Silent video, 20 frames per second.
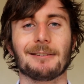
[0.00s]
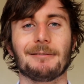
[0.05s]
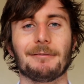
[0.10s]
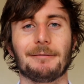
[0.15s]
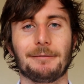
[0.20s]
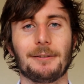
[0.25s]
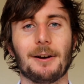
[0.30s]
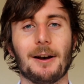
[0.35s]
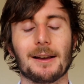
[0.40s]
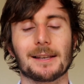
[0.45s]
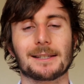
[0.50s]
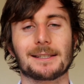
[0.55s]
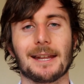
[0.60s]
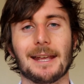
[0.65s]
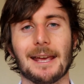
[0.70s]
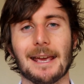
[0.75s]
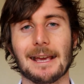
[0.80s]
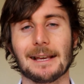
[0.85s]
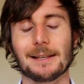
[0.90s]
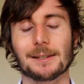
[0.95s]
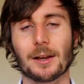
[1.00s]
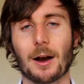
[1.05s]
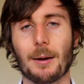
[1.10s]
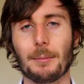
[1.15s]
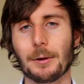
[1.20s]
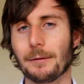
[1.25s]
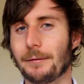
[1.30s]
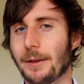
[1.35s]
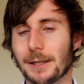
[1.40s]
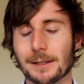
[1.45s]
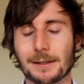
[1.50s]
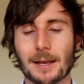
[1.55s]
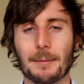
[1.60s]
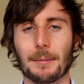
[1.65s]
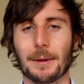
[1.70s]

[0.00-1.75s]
and first example of this,